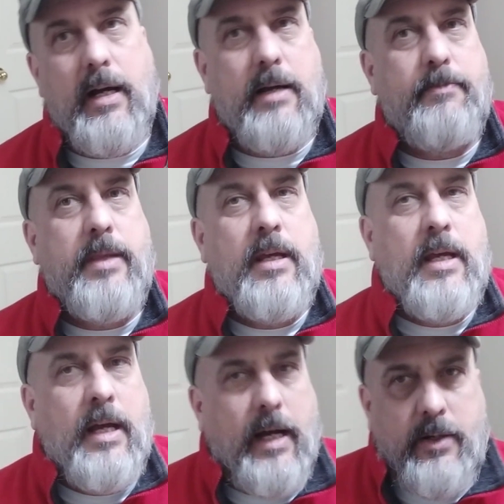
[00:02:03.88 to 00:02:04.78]
I
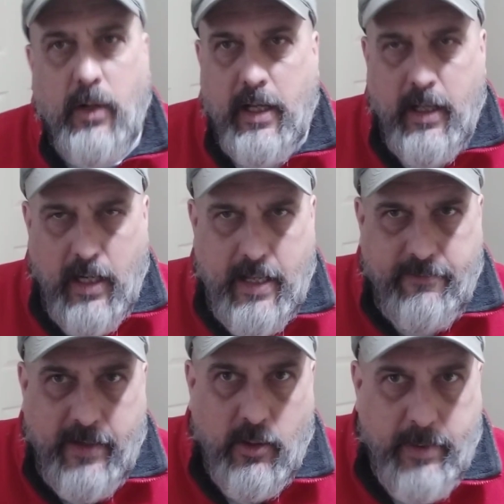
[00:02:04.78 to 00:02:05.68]
do a lot of
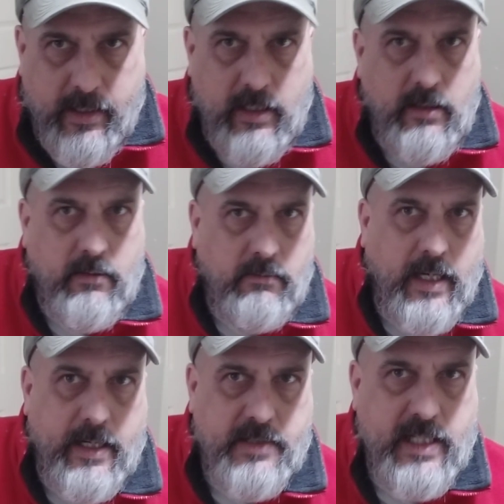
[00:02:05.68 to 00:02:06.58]
finger picking kind of